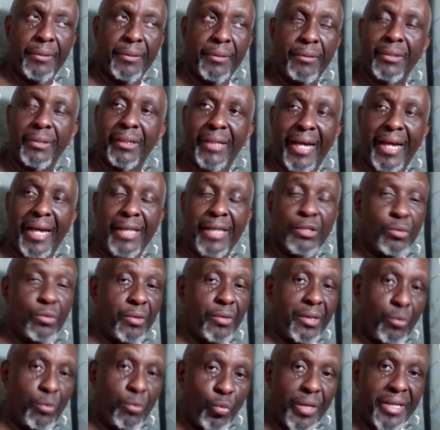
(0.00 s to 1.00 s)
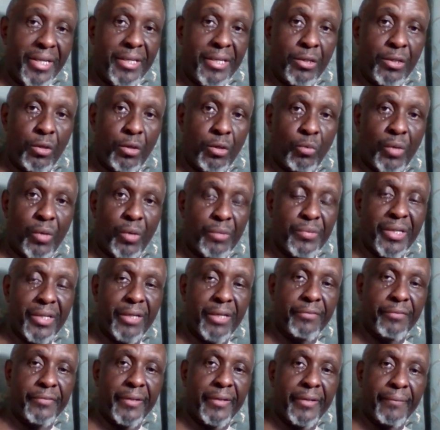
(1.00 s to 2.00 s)
The client will weigh in on what we give
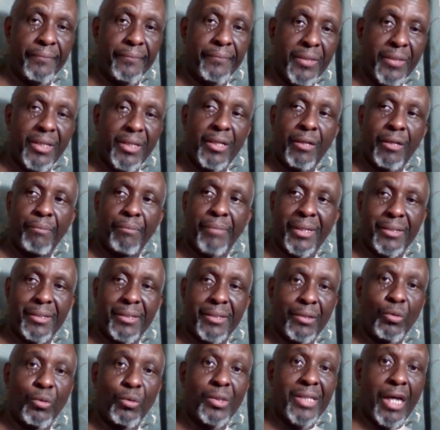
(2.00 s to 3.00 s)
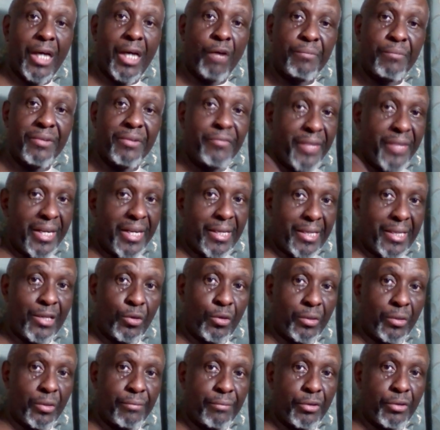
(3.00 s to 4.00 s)
them, but they will now be very keen on
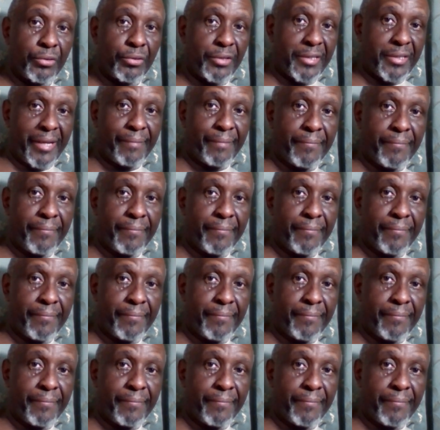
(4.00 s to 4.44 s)
the prototype.